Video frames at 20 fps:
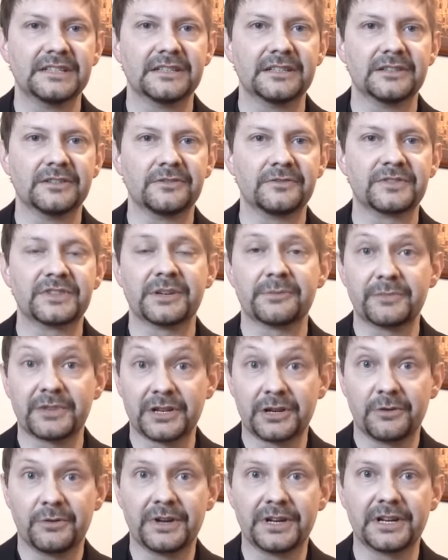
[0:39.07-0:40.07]
of
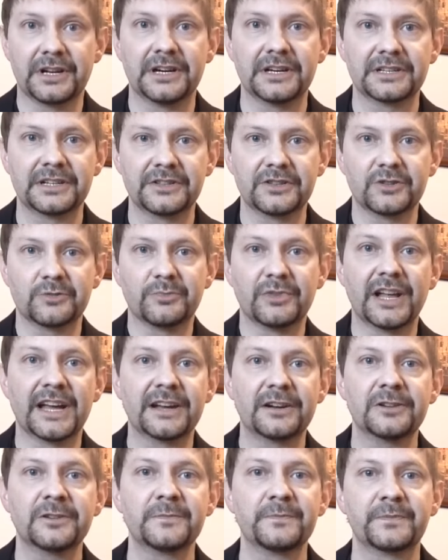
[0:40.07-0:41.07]
something going on in their
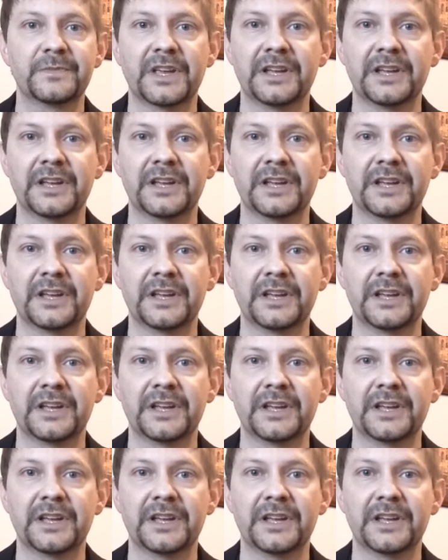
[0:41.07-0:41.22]
bladder,